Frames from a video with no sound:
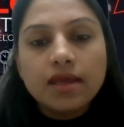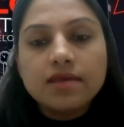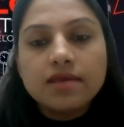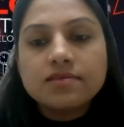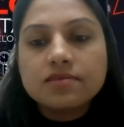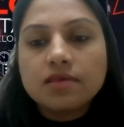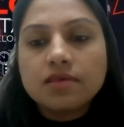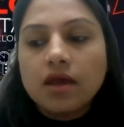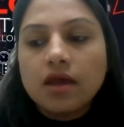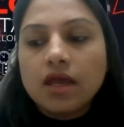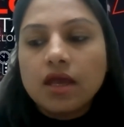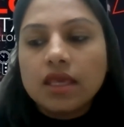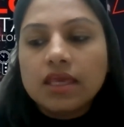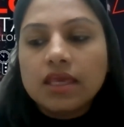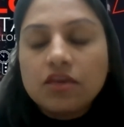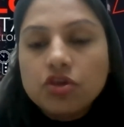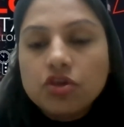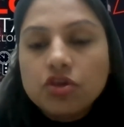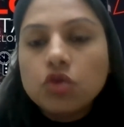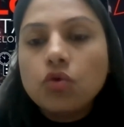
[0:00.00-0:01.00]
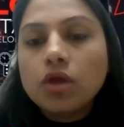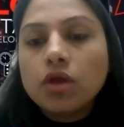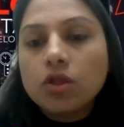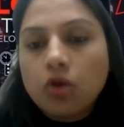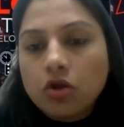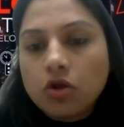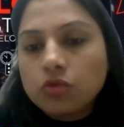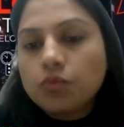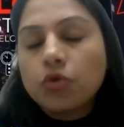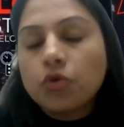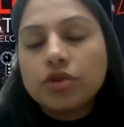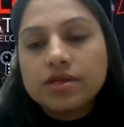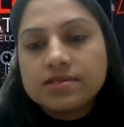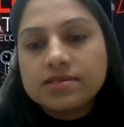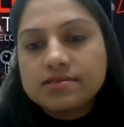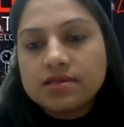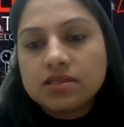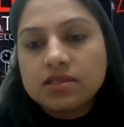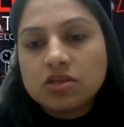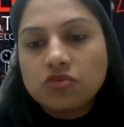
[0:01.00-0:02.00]
is giving you a lot more
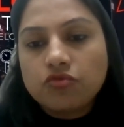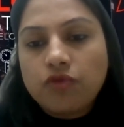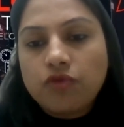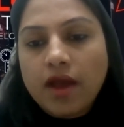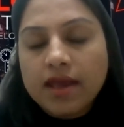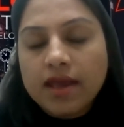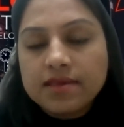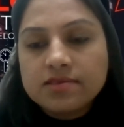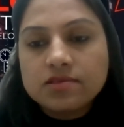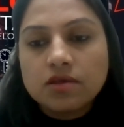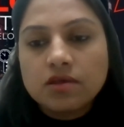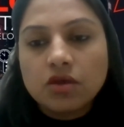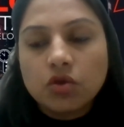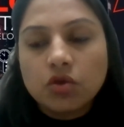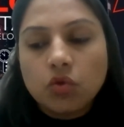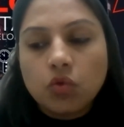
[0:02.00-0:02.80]
incentivize